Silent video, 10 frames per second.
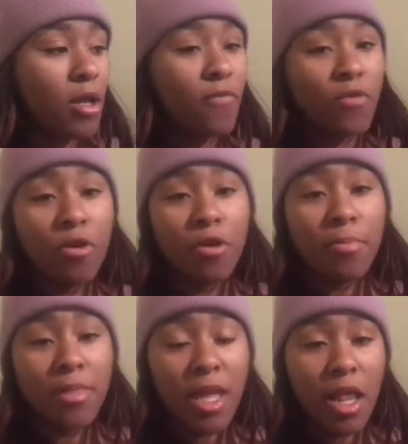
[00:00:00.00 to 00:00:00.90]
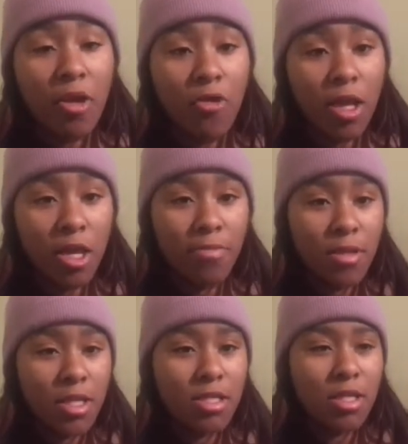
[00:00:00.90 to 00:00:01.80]
If you're planning on
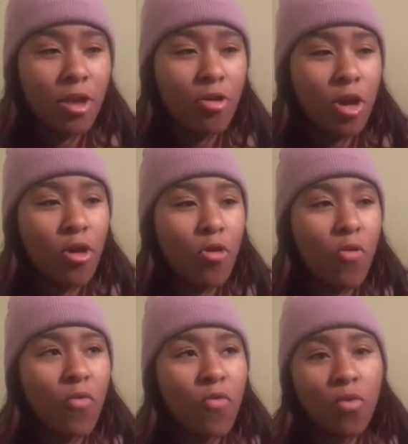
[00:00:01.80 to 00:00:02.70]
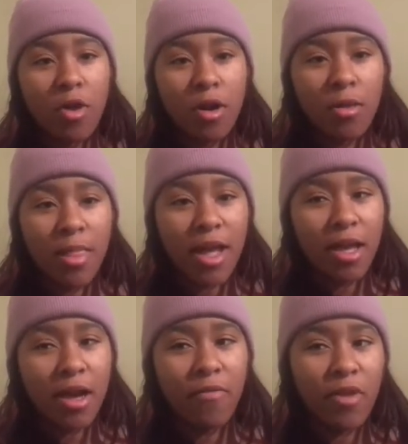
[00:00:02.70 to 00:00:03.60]
keeping this logo for
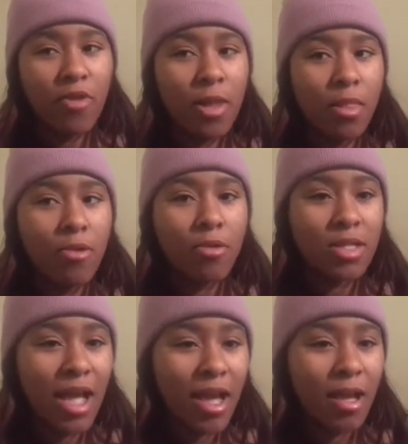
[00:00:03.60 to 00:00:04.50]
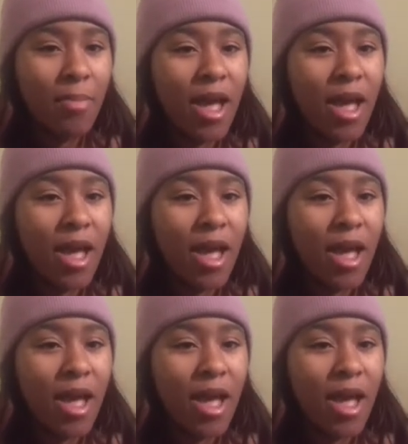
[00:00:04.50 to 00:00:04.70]
like a very long time,